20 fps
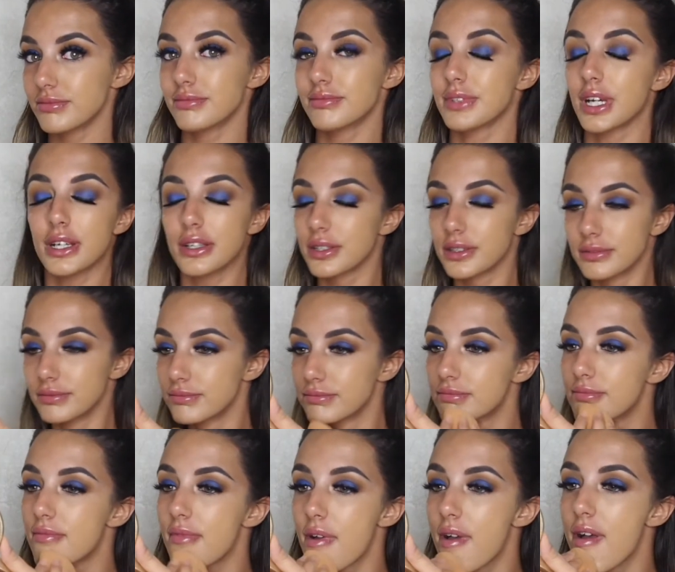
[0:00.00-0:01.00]

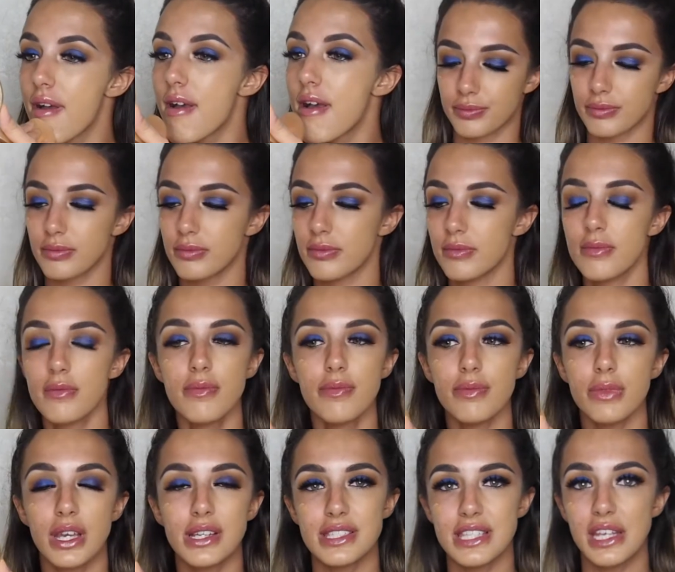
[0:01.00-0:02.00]

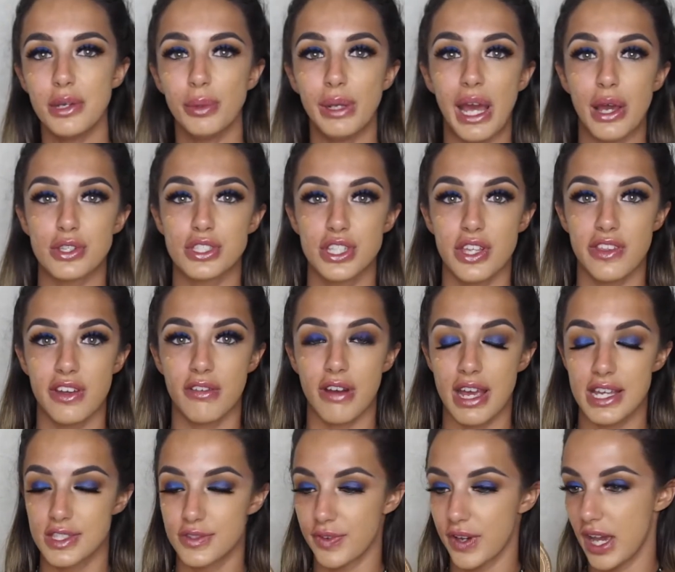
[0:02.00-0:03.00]
Does anyone else do their
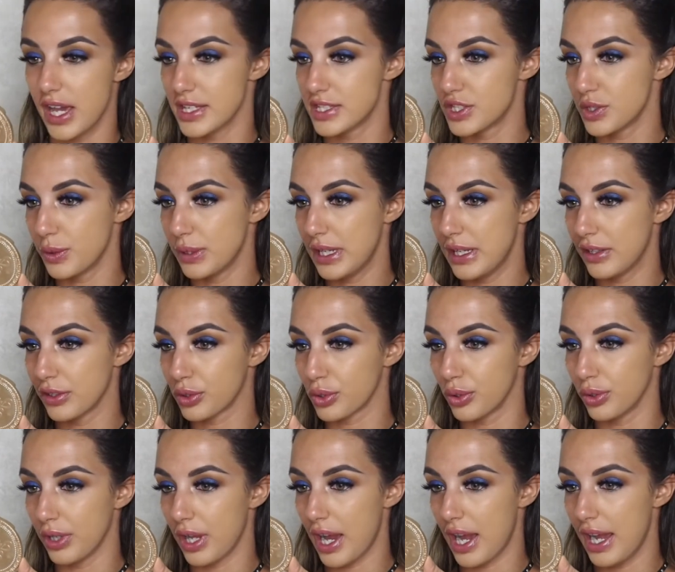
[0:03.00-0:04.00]
eyes first, do an inner
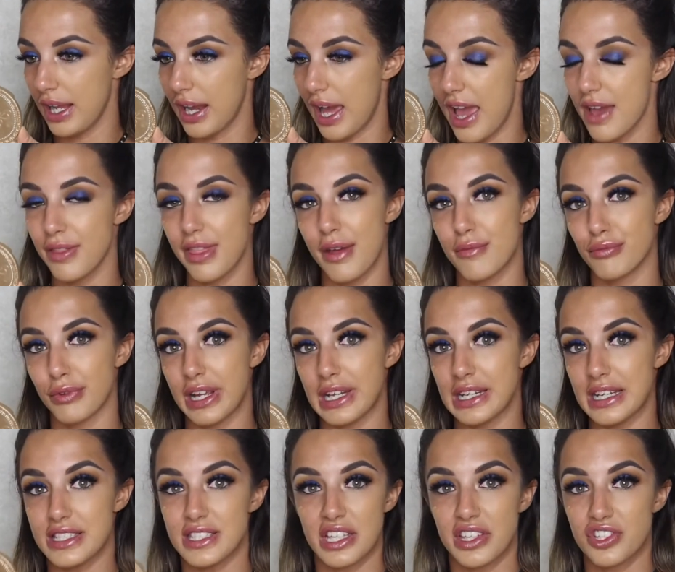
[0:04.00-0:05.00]
corner highlight and then
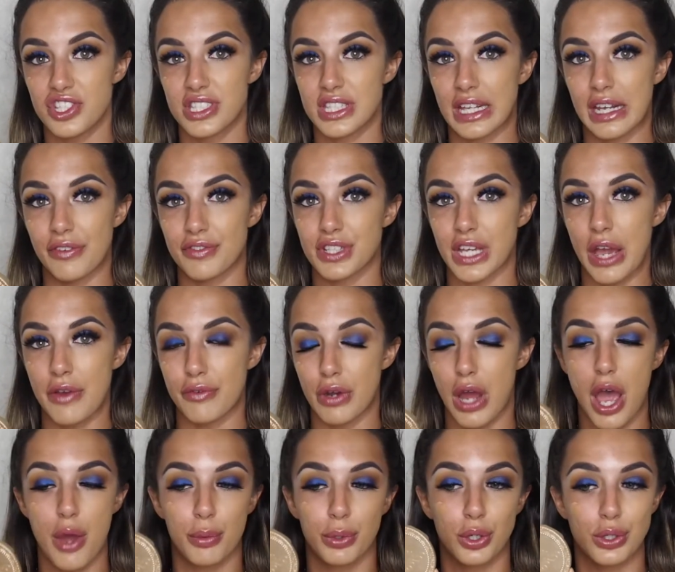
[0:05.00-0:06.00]
realise they're just going to have to cover it
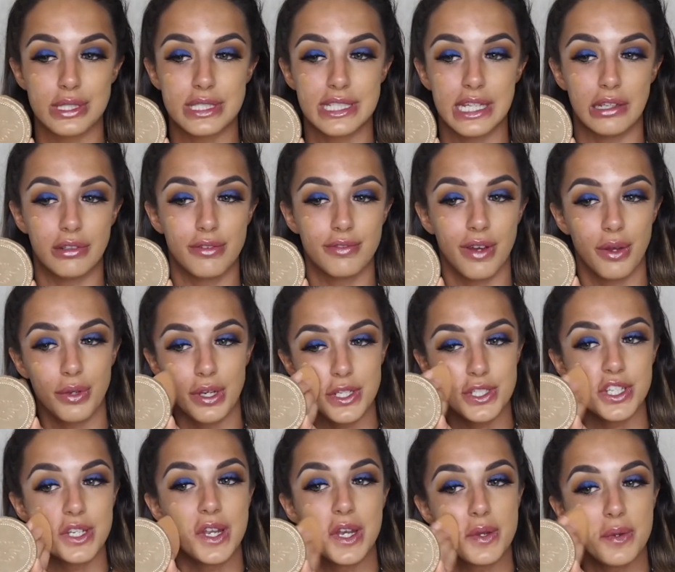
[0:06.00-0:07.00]
up with concealer and
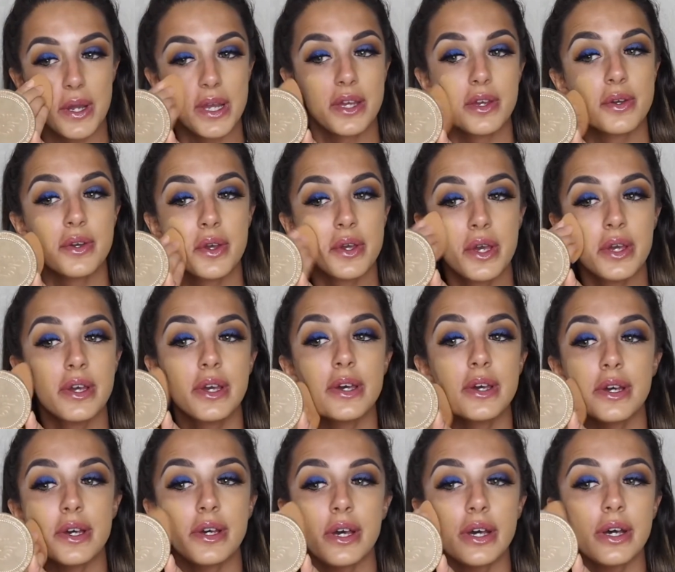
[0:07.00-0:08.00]
foundation anyway?
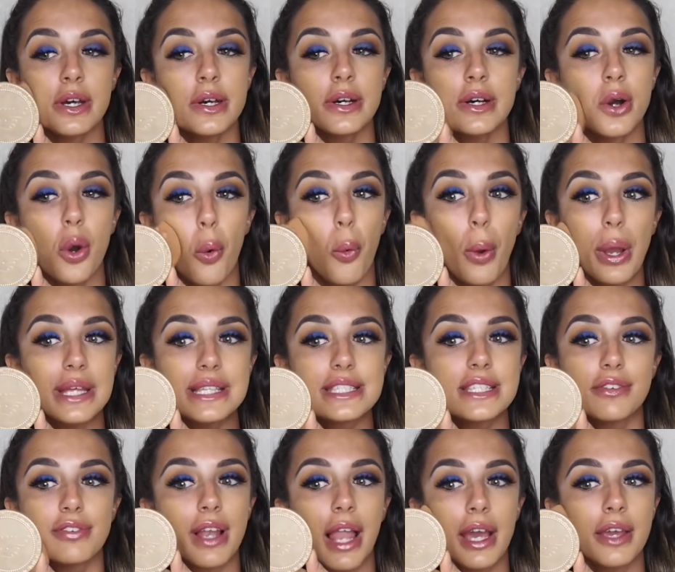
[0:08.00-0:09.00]
Waste
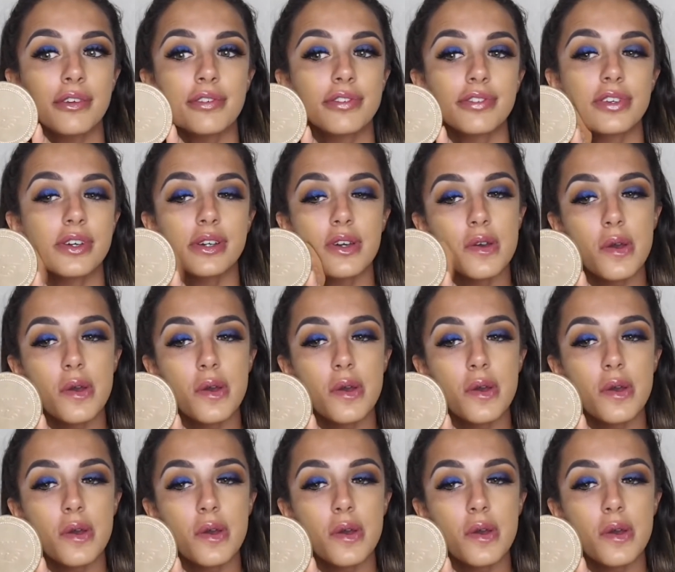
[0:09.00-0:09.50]
of life.